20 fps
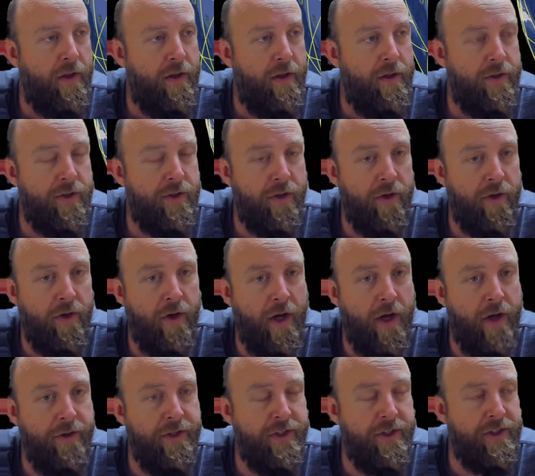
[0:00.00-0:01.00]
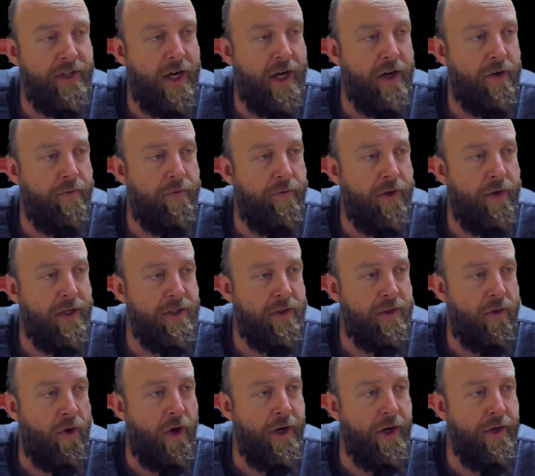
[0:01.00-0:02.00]
So how this
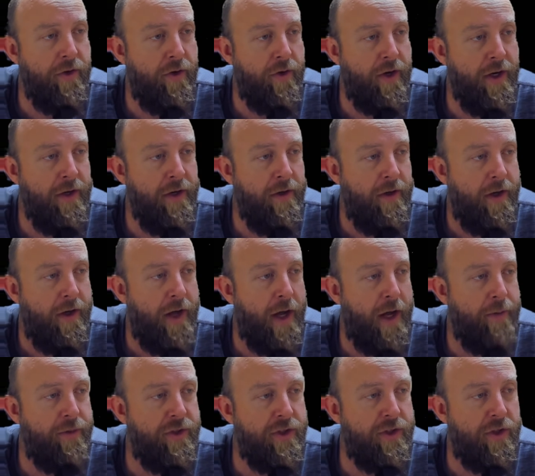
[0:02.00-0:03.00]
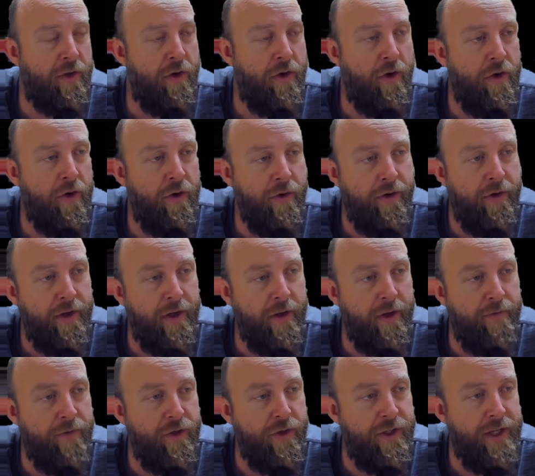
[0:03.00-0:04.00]
sacrifice line grid happens to go,
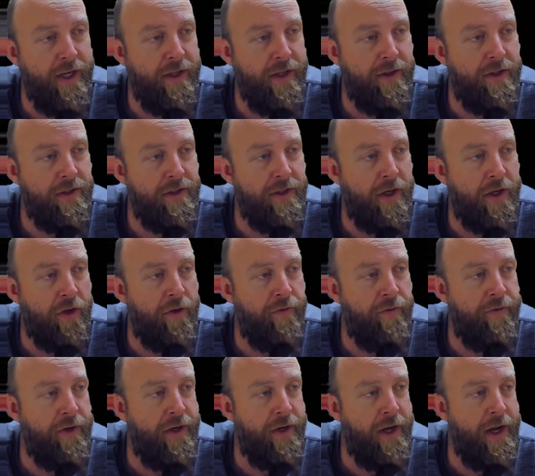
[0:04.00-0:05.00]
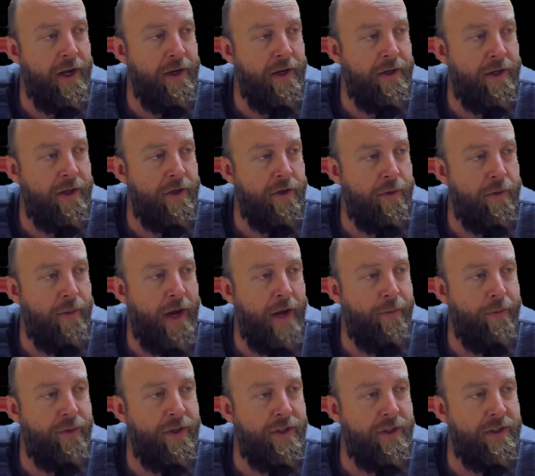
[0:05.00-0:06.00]
if you take this elephant head and you
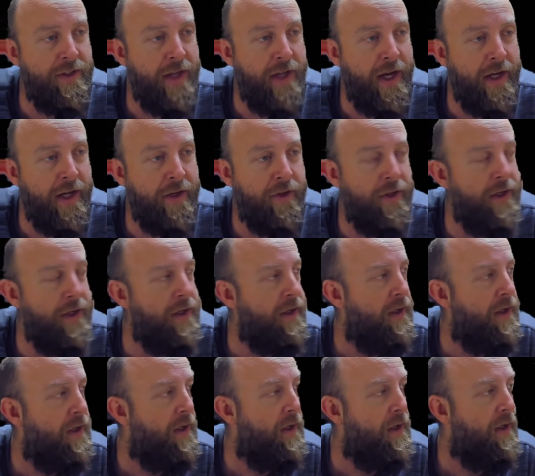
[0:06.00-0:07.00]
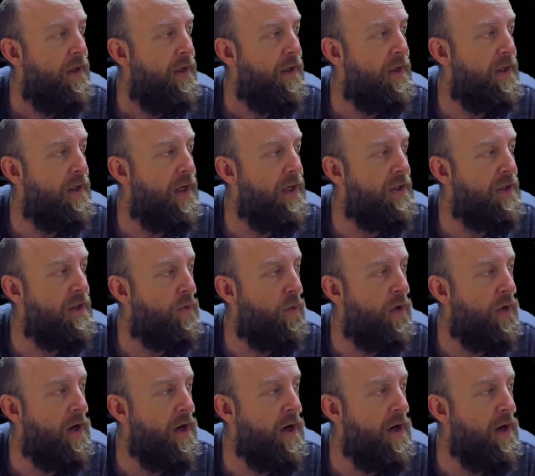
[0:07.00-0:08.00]
map it exactly, guess
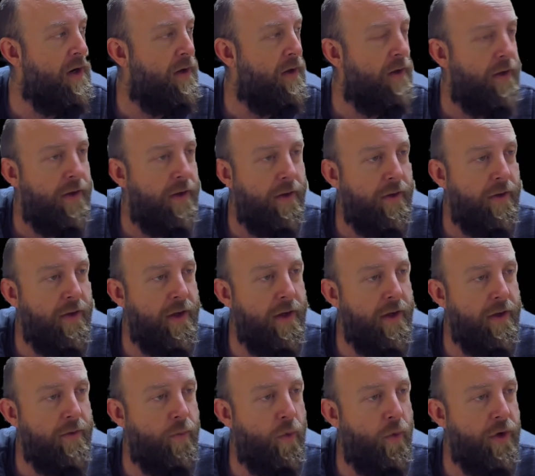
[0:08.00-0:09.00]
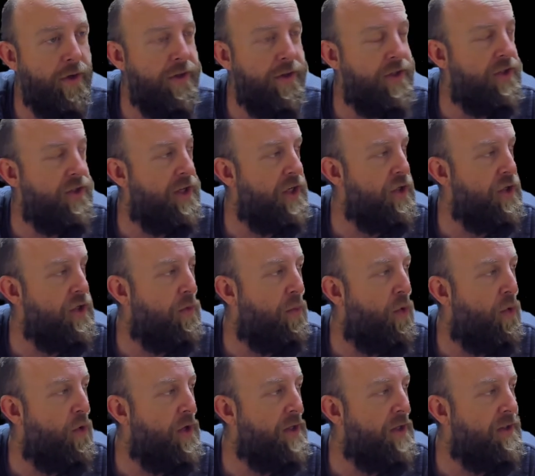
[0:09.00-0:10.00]
where the one of the central
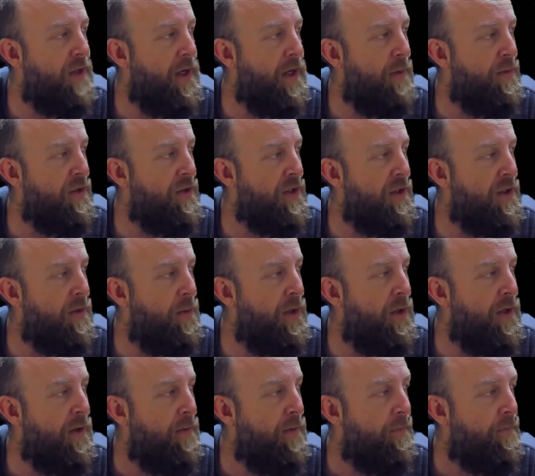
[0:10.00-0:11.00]
points happens to be.